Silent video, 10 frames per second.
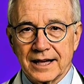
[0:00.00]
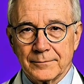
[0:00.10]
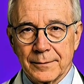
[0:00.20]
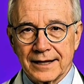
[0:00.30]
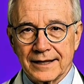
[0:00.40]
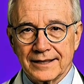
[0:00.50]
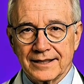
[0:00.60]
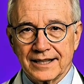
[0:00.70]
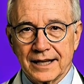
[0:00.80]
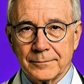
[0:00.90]
and it's a
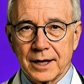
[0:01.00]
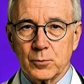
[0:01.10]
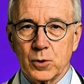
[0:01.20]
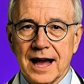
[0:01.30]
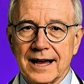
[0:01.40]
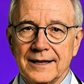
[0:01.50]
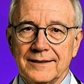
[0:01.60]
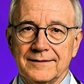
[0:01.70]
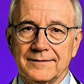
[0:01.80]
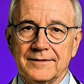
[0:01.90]
mistake I see all the
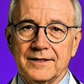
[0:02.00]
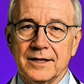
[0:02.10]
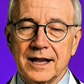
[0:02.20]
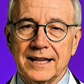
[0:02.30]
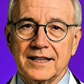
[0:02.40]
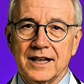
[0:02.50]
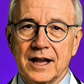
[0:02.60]
time in well-meaning